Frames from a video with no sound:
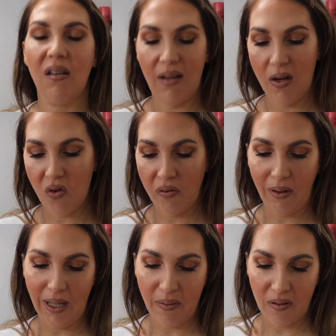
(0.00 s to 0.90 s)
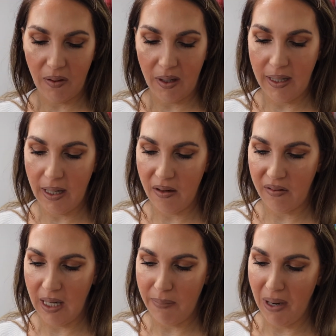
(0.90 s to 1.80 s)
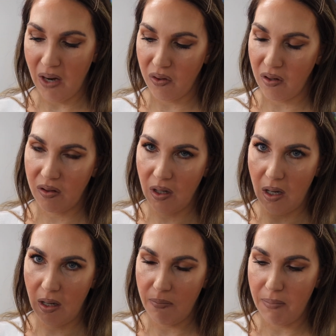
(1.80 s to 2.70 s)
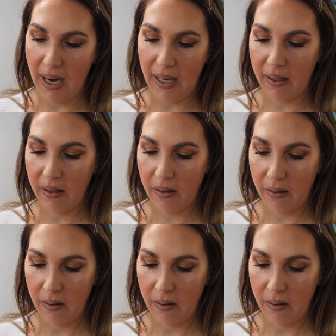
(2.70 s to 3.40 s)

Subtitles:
the centre of the lips, I'm going to use the Patrick Star MAC